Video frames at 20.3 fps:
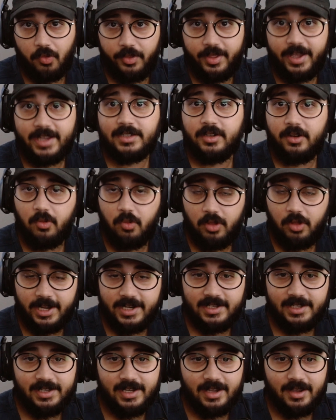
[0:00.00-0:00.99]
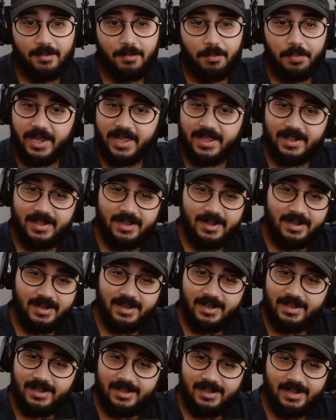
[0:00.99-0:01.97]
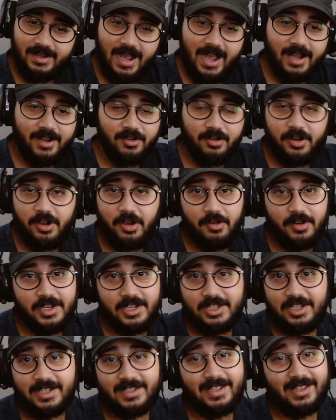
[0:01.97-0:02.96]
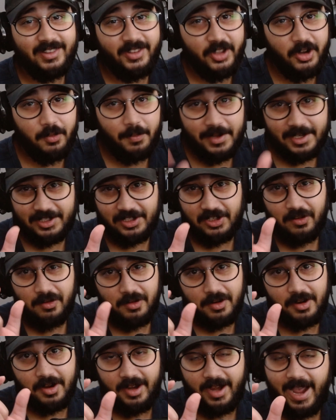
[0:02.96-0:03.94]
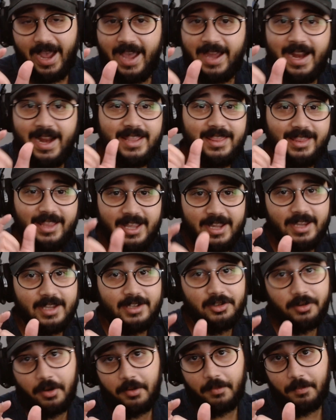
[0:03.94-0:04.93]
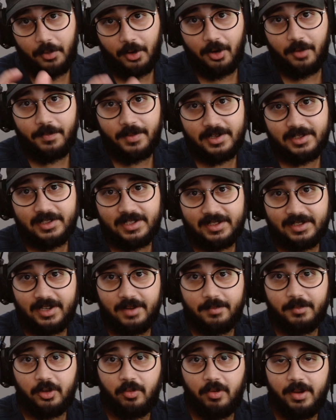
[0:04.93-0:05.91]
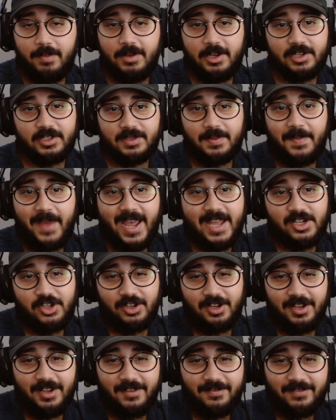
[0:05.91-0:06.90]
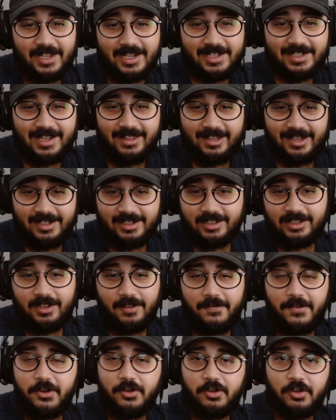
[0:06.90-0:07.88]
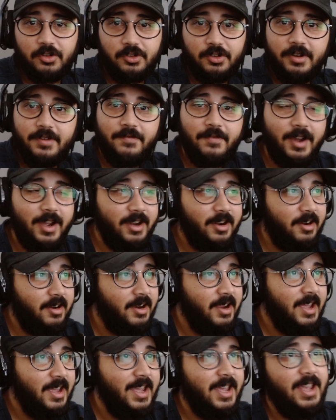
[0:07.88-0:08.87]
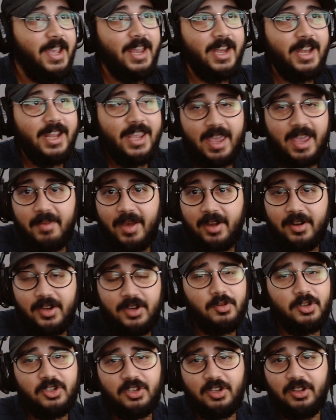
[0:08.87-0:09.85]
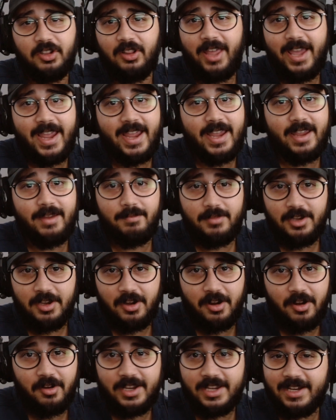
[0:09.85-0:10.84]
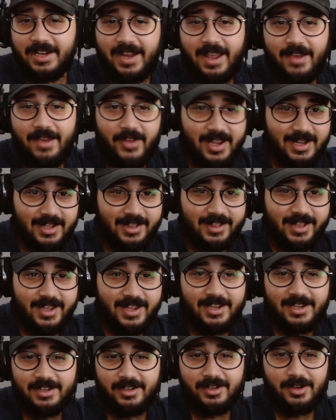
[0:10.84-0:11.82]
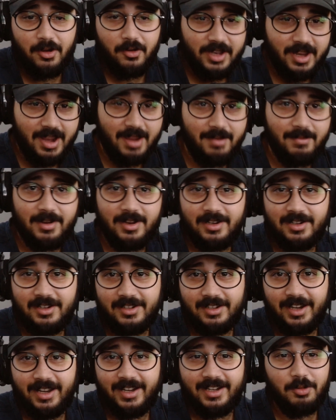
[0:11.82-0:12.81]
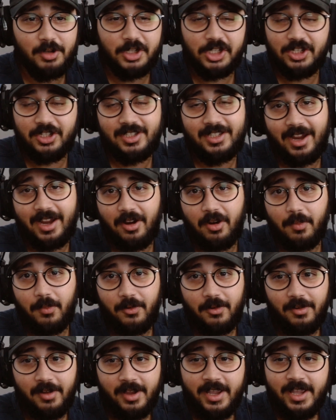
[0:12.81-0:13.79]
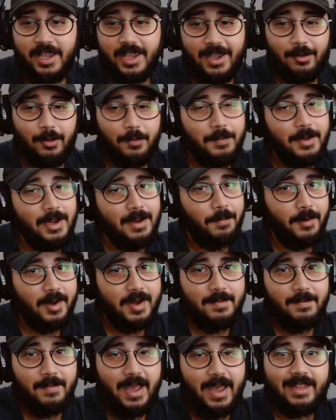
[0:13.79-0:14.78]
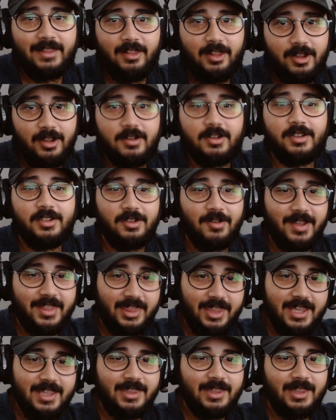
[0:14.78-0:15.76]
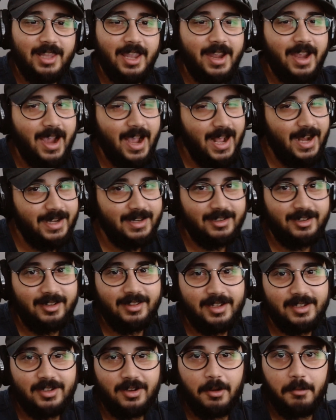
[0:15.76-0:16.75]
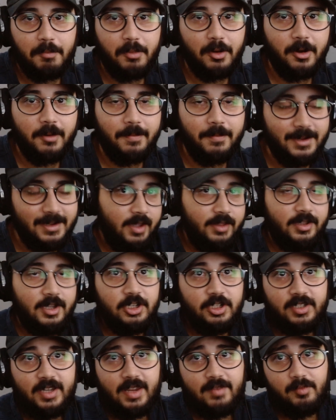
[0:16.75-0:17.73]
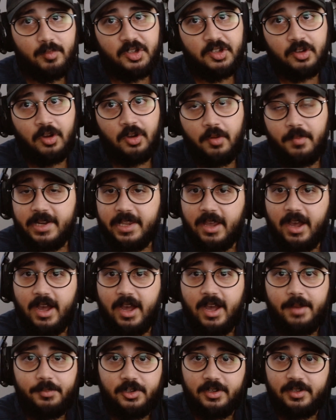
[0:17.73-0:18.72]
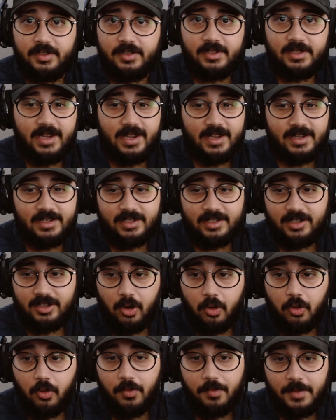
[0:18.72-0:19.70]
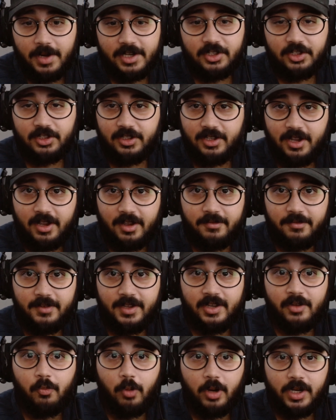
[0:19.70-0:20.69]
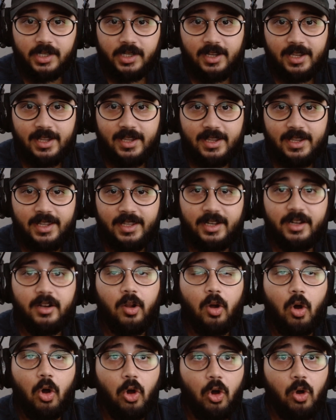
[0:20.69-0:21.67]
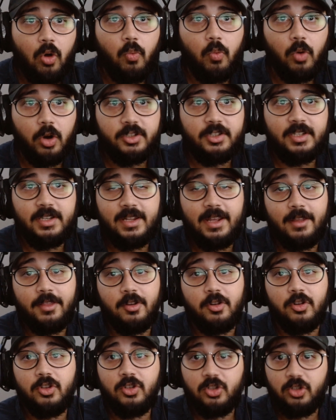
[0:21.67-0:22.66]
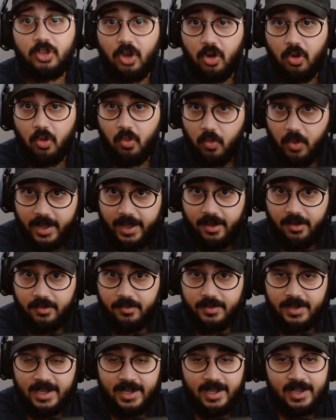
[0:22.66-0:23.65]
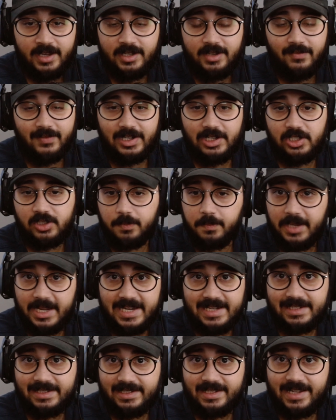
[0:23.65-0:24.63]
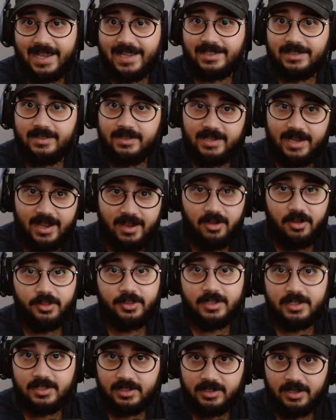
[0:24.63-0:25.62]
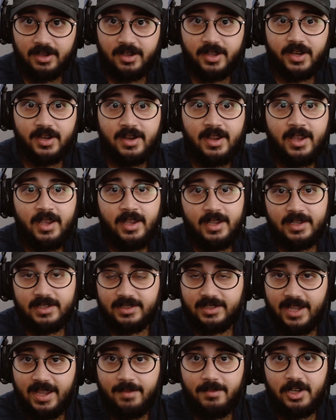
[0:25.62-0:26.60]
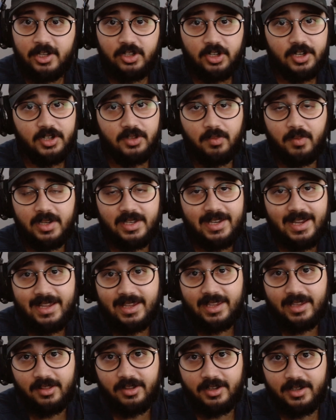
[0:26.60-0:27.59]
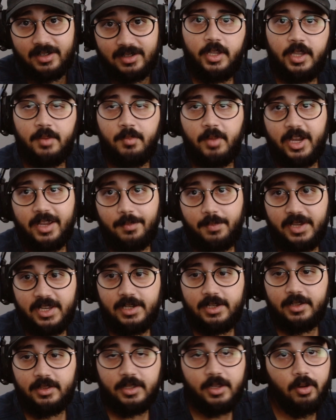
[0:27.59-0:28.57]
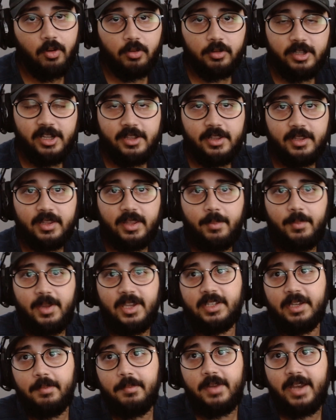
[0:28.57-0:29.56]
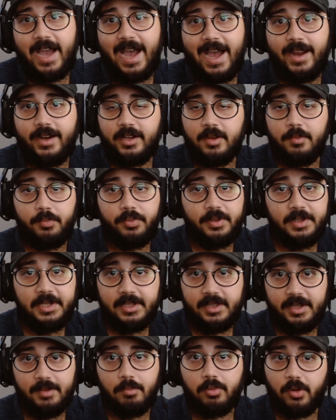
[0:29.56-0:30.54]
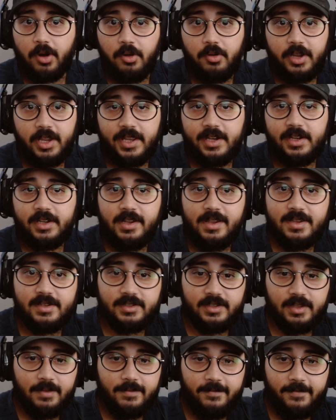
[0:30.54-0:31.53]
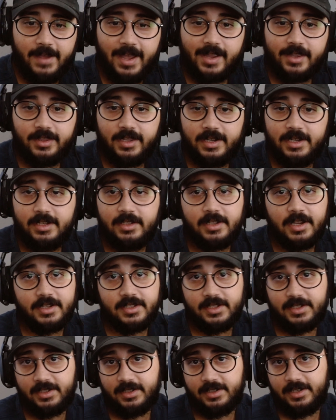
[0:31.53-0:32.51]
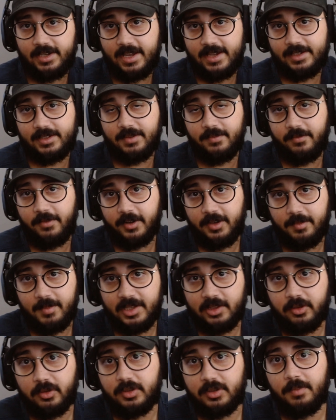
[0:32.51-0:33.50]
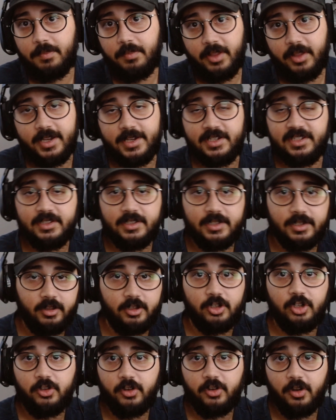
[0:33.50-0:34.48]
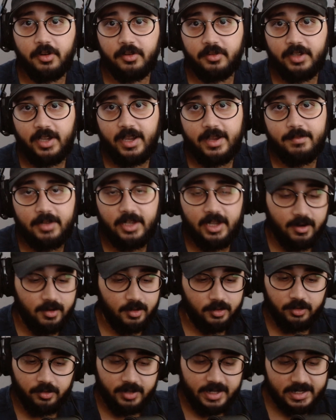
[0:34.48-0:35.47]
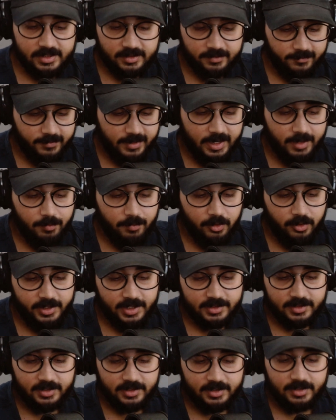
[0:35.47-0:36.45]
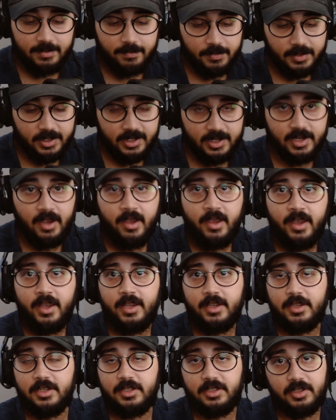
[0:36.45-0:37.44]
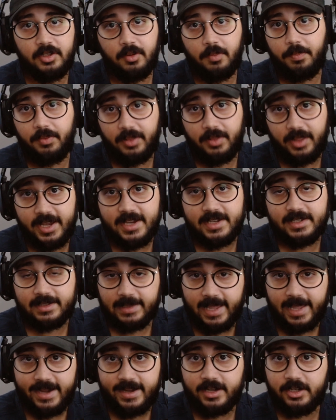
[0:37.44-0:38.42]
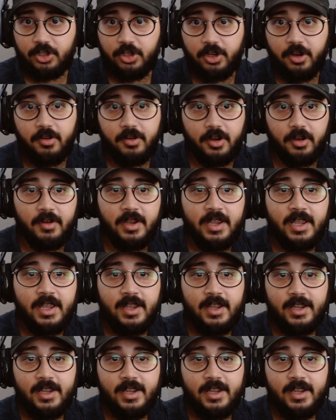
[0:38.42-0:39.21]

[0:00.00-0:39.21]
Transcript: That's a cool idea, but I don't know, he's just a little bit too good, and I think it's on purpose to some degree, because imagine if they said this is the future of Street Fighter and he came out and he was so lame. You know, he didn't have anything, he did no damage, and he was just terrible. It would be a pretty bad look. So I think they kind of did this on purpose. They just gave him so many options. He has so much stuff in one kit, and it all works together so well. And even his base stats, his health, his stun, his damage is ridiculous. In my opinion, the only thing that makes him not completely broken is the fact that he does take some fundamentals to play. He's still a Shoto type character. He has a fireball, he has a DP, he still plays like a Shoto.